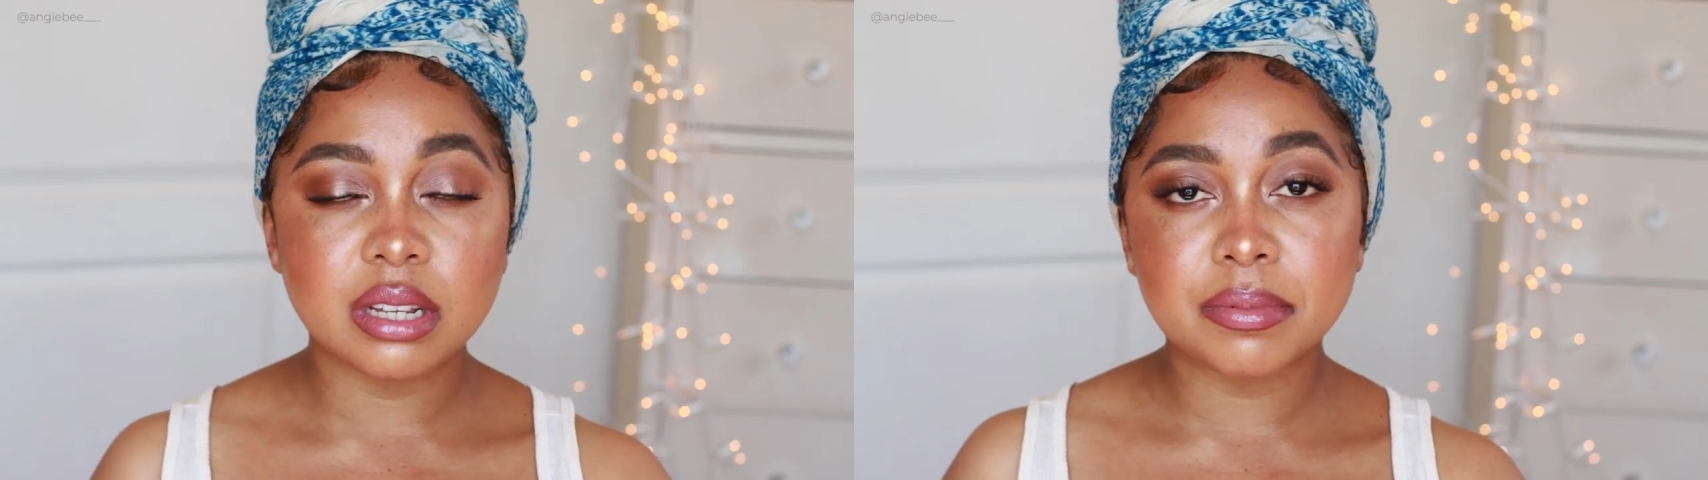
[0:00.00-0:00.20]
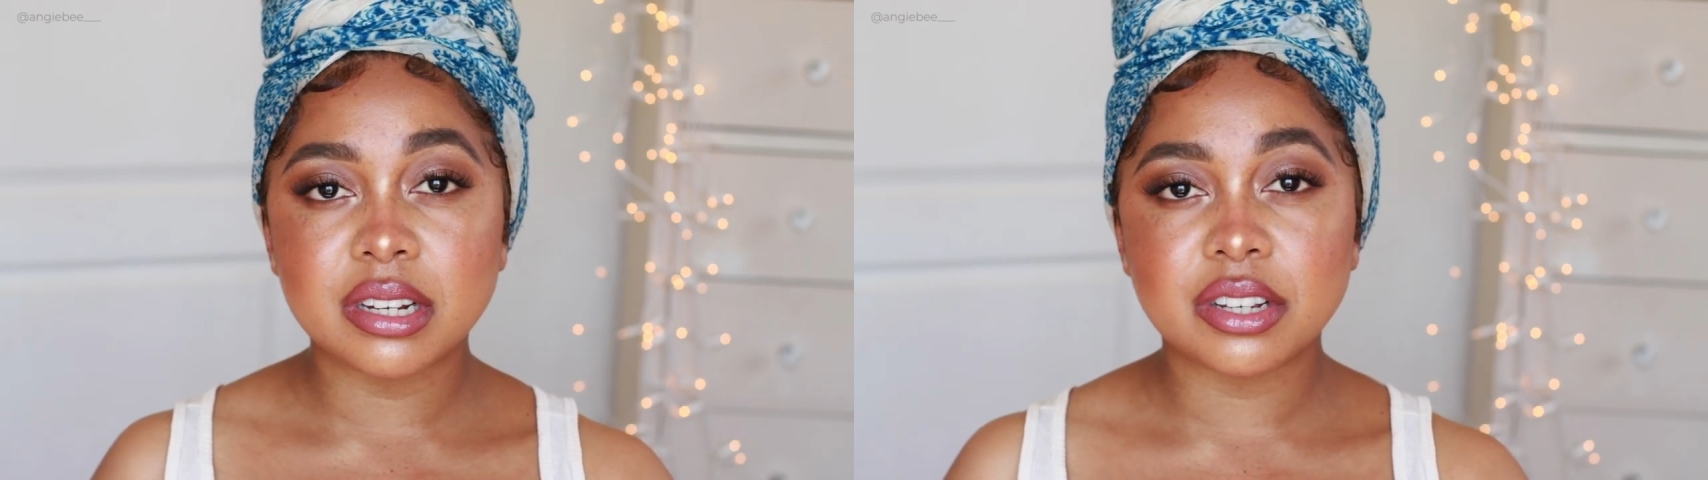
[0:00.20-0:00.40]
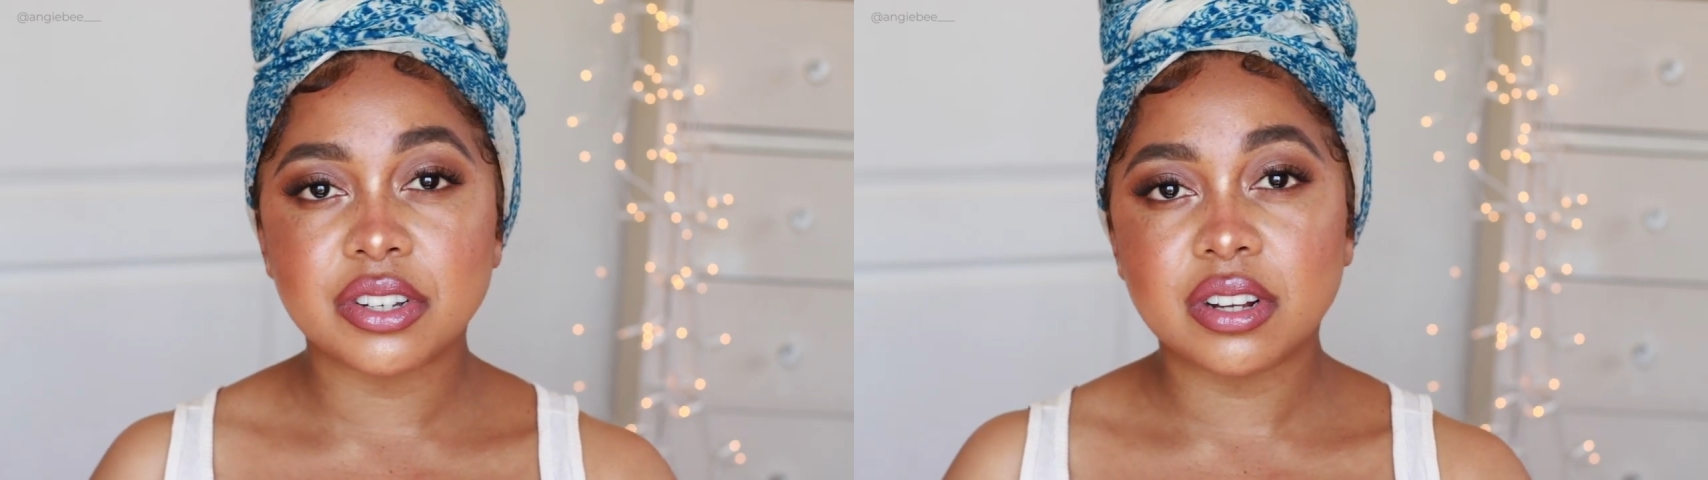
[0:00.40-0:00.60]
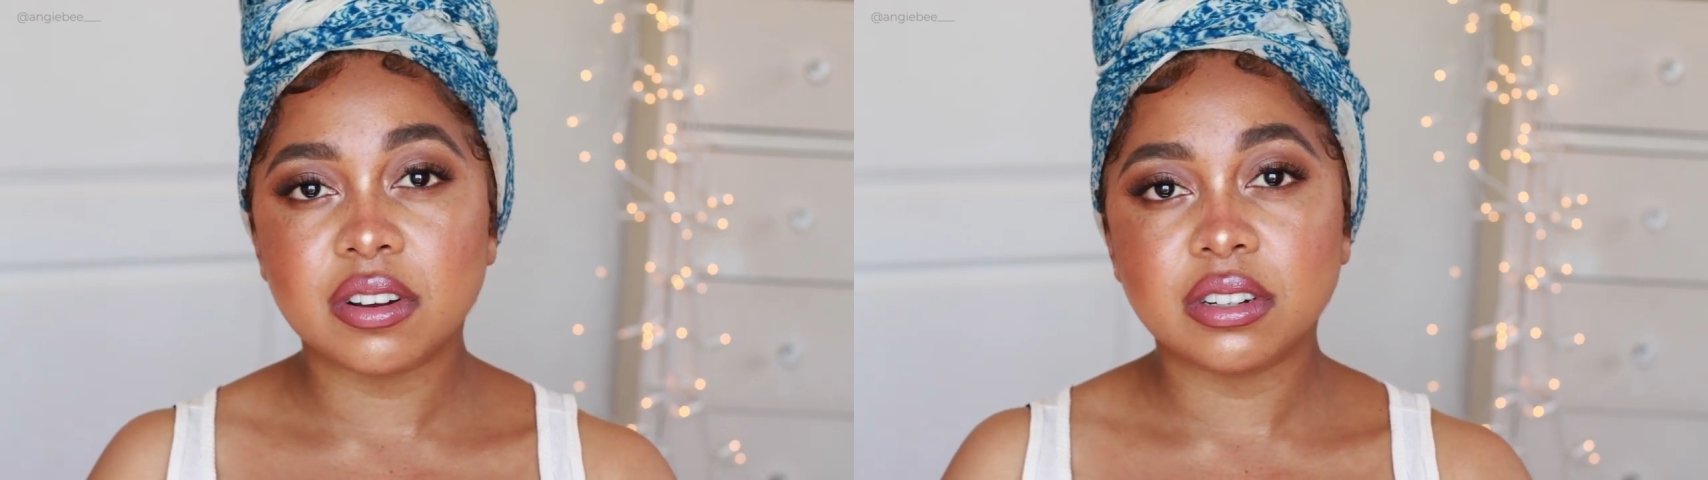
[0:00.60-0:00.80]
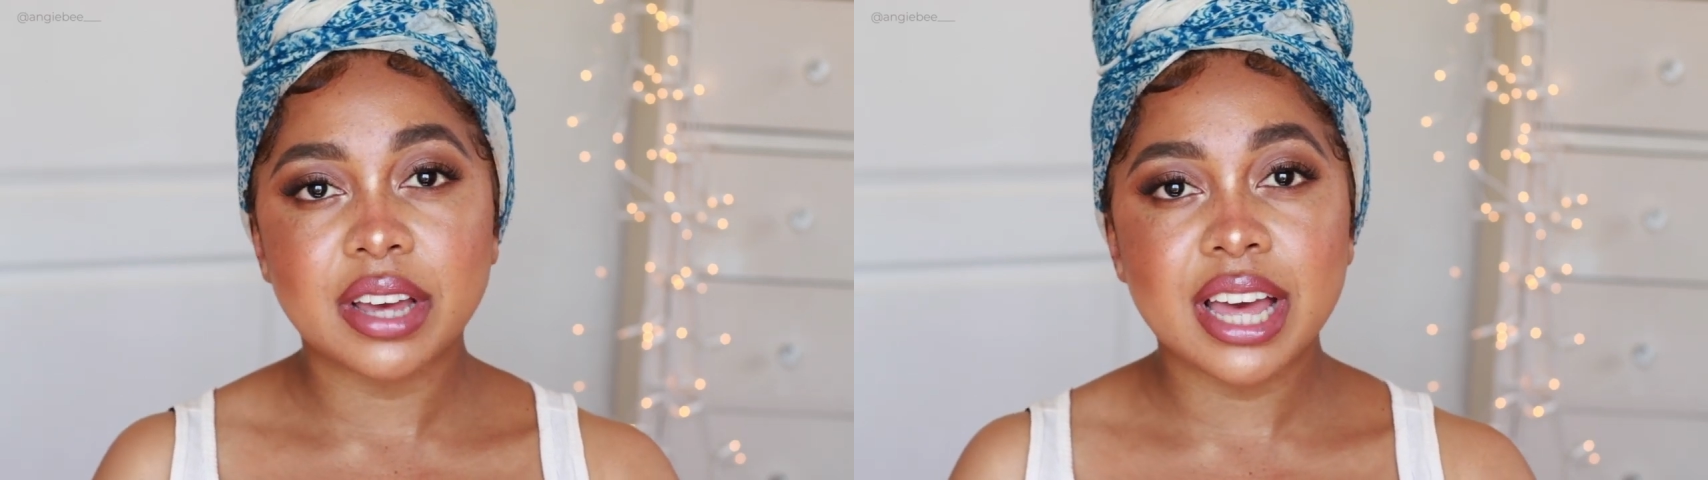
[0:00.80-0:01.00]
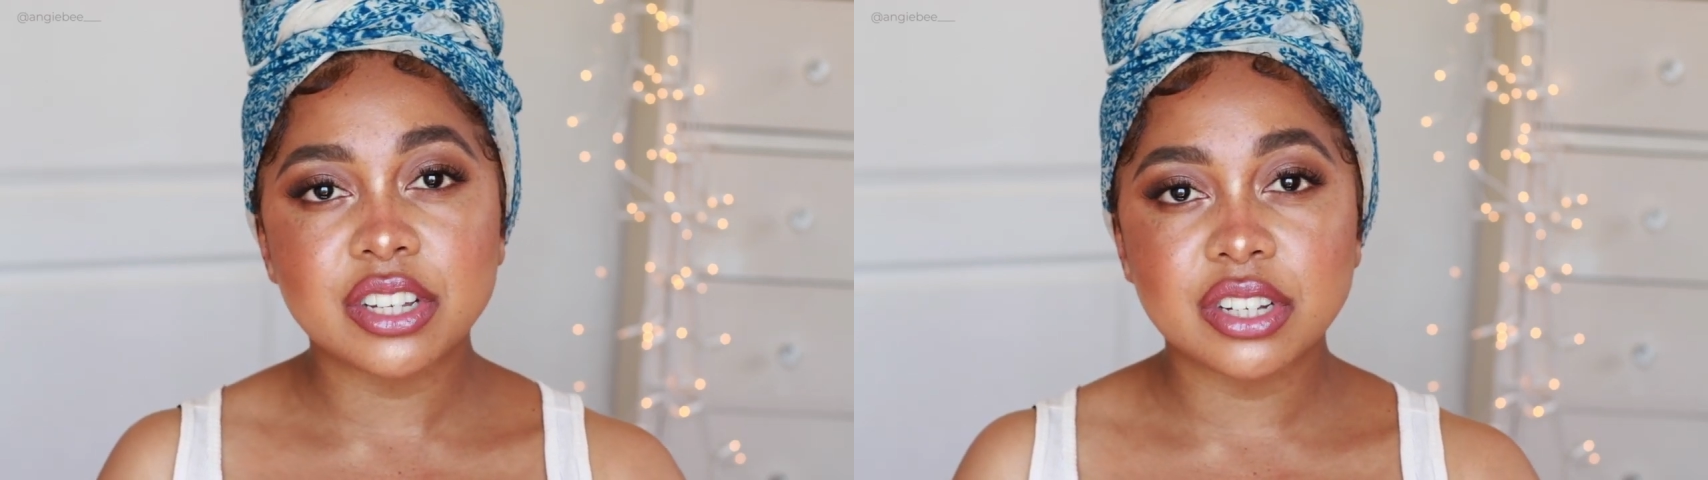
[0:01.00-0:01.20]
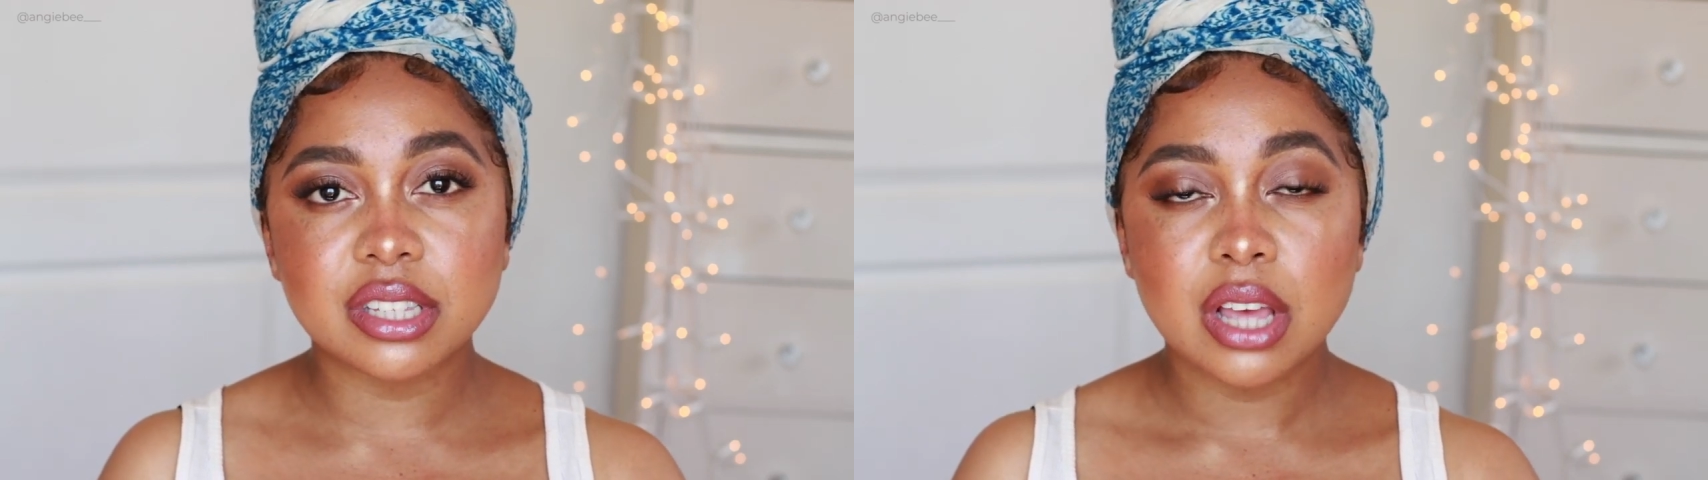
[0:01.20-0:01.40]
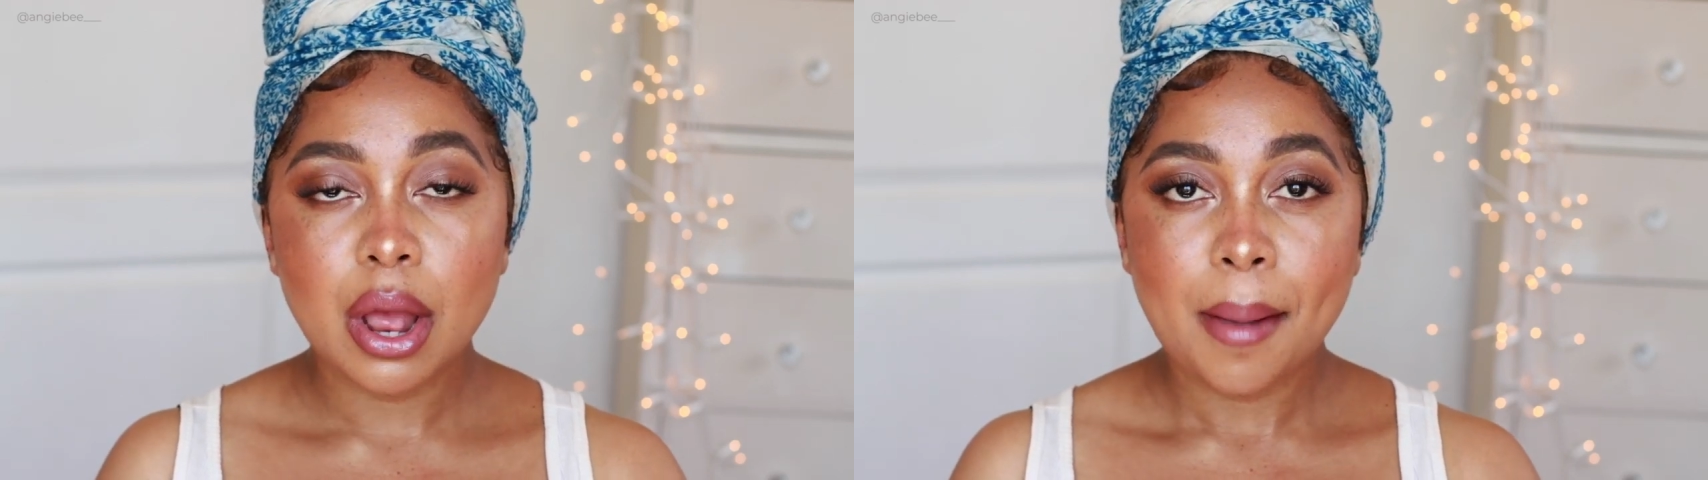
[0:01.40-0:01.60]
the deep conditioner on your
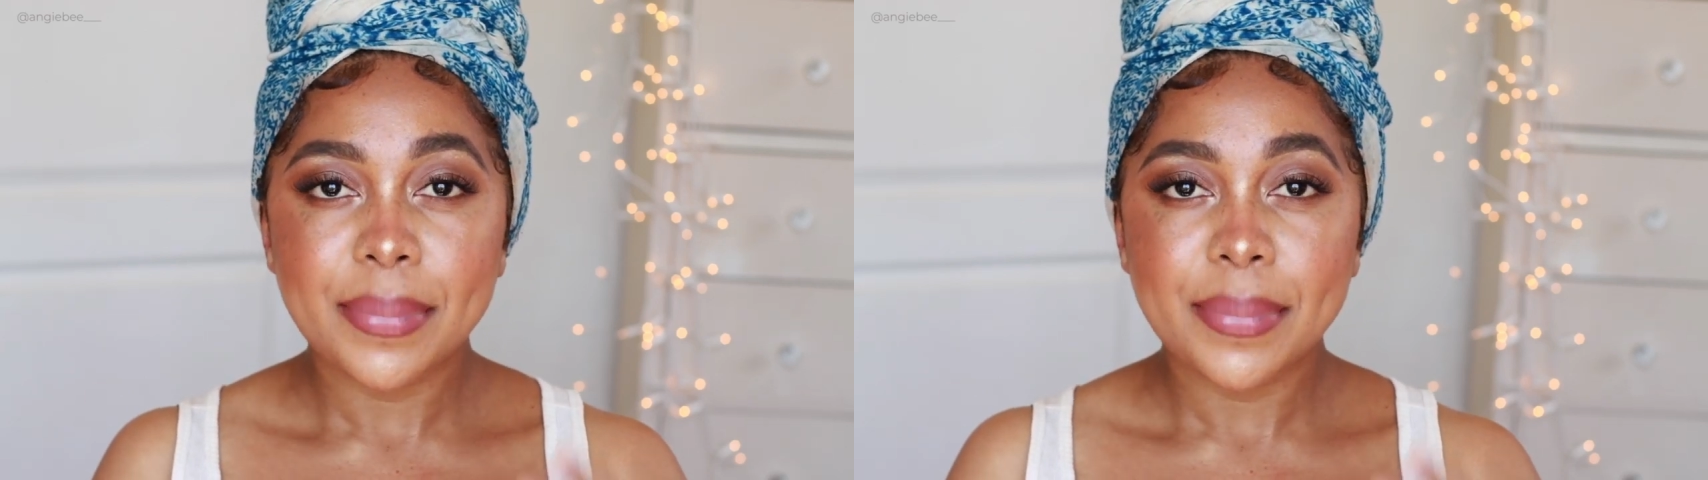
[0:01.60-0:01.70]
edges